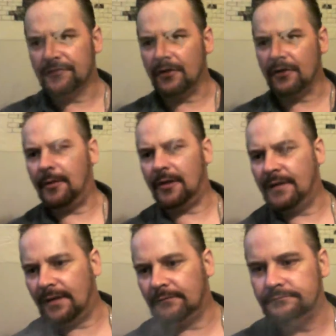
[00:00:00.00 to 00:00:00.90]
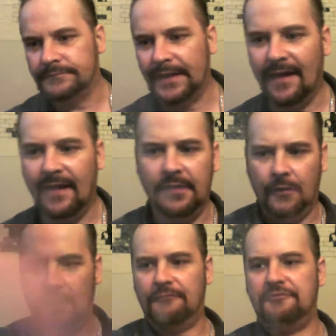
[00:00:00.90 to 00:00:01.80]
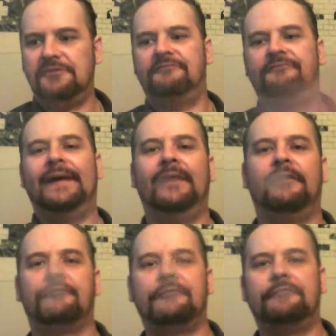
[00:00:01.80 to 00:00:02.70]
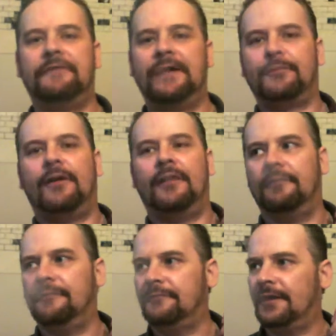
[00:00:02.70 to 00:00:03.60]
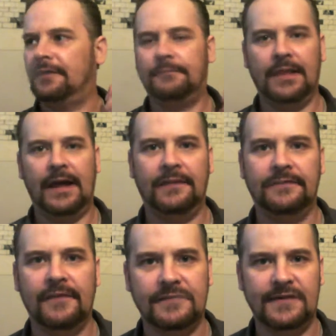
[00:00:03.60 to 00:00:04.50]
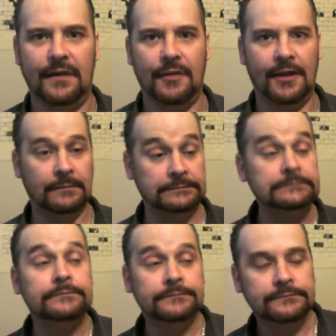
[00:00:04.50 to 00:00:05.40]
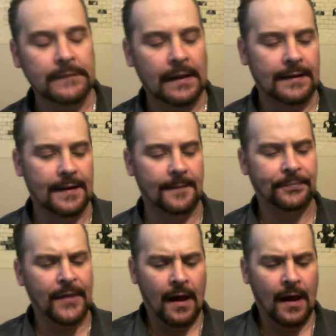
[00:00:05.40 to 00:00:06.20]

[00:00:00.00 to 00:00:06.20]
Sorry about that. Yeah, I know. Every vapor on the freaking planet does that, right? Yeah.